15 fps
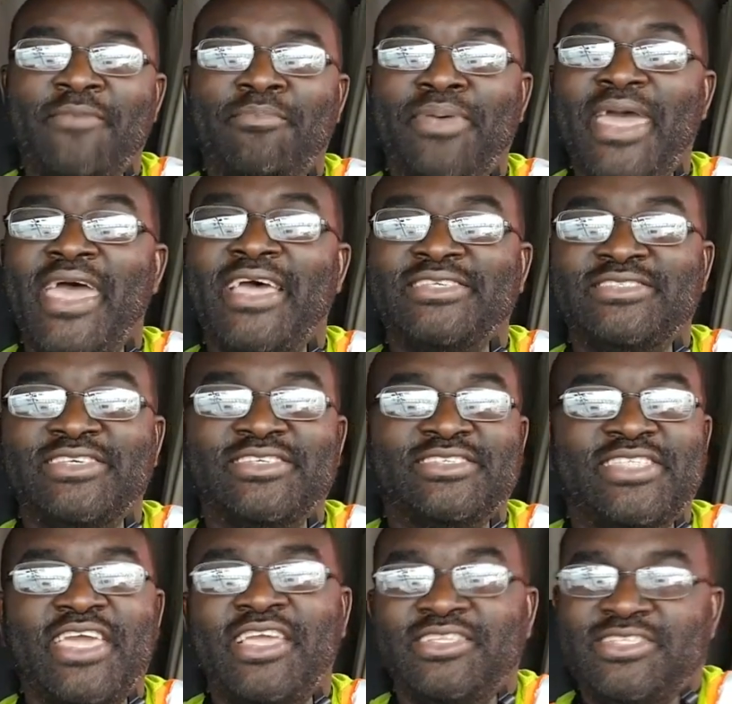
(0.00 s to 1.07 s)
pass the
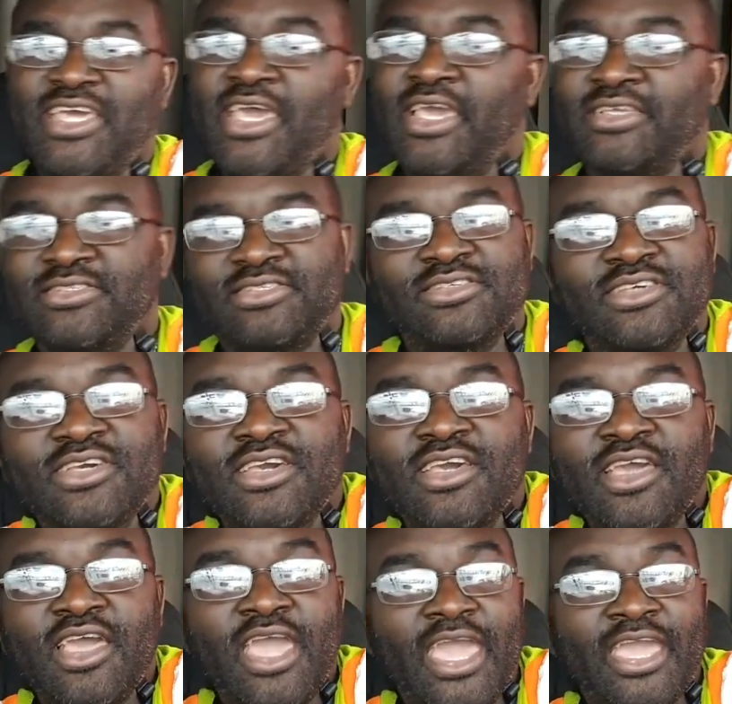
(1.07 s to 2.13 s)
state test
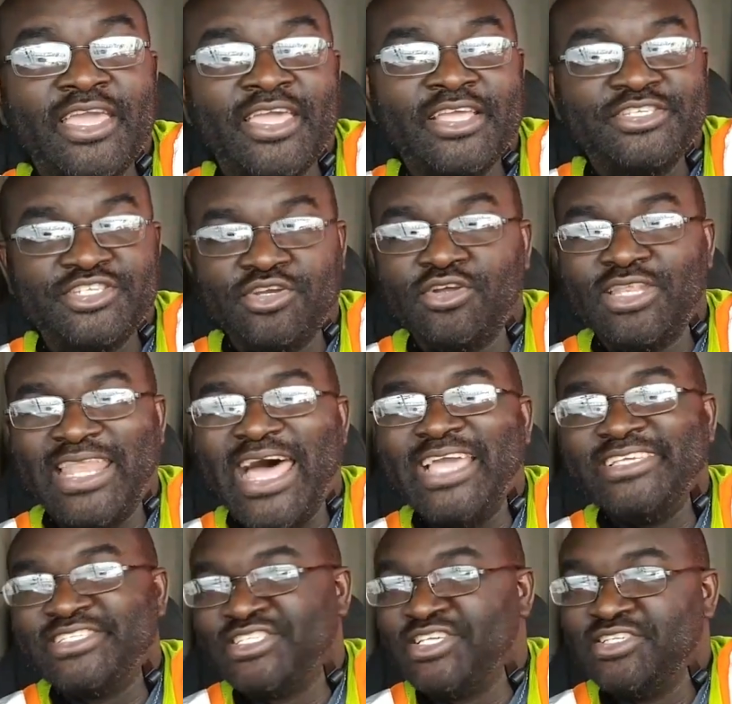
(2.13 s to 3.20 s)
and get your
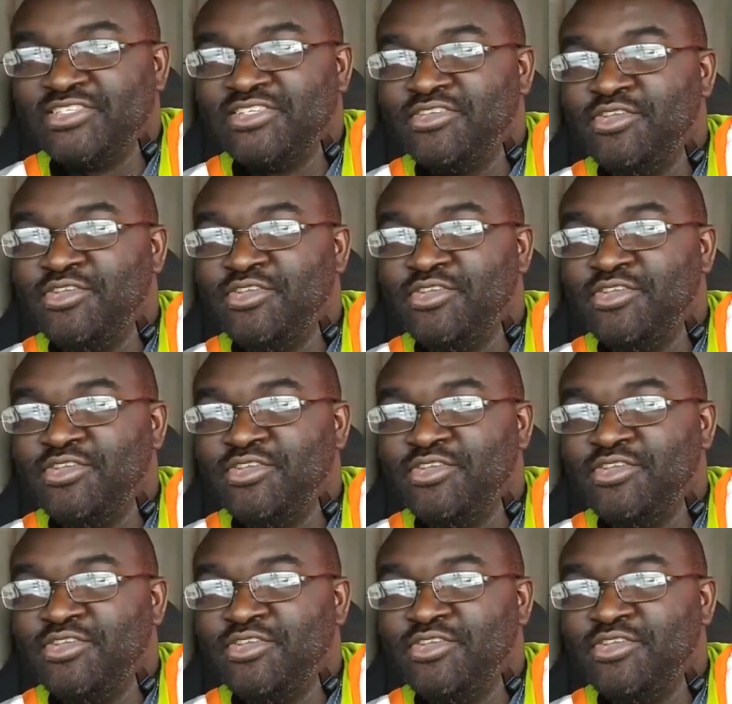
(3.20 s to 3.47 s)
license.